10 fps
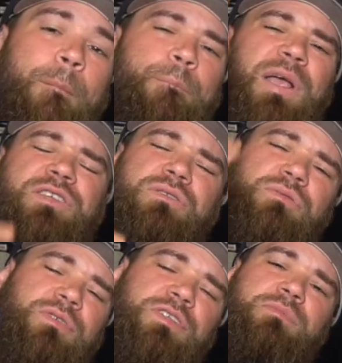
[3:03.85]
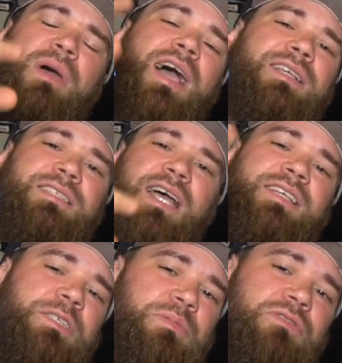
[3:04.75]
Make sure you smash that
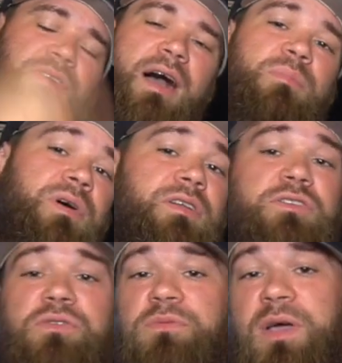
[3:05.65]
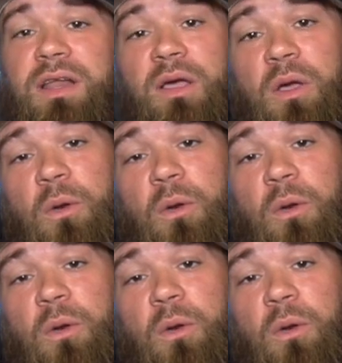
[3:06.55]
subscribe button too, man.